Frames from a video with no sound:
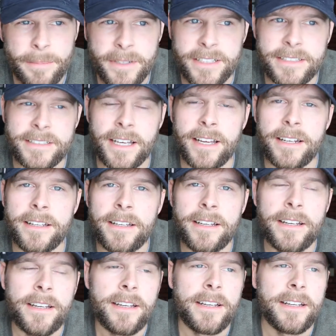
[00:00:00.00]
being said,
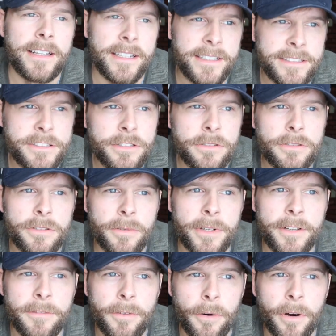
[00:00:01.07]
it is June
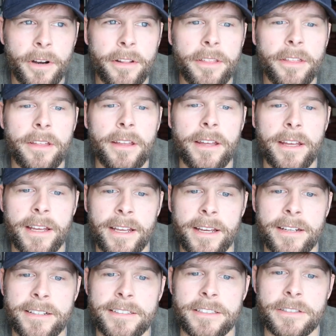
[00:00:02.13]
24th
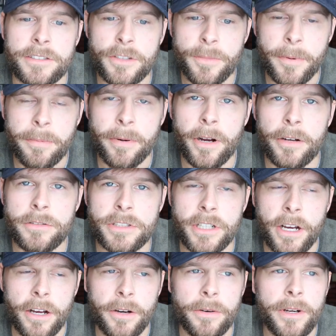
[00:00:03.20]
and it's a super pro
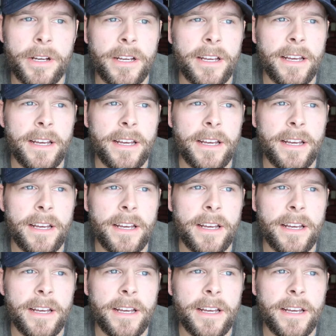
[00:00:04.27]
show,